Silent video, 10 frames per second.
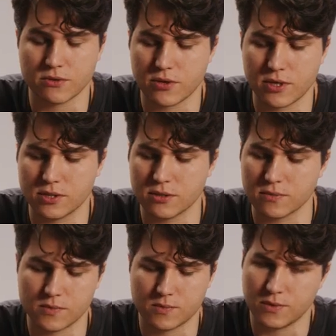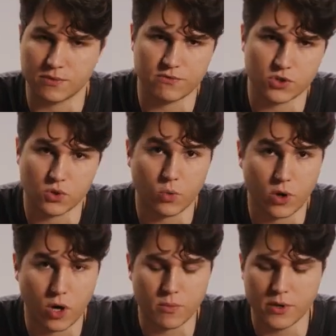in certain things in the visual
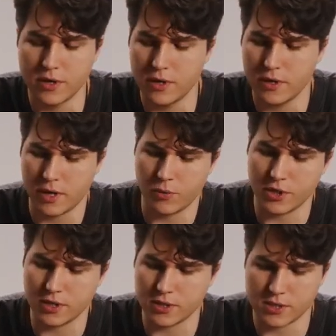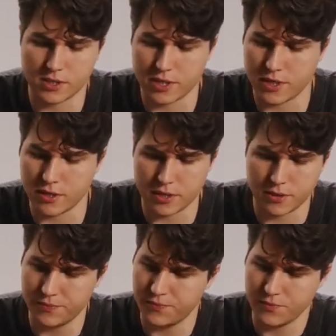realm, and we get to just say like,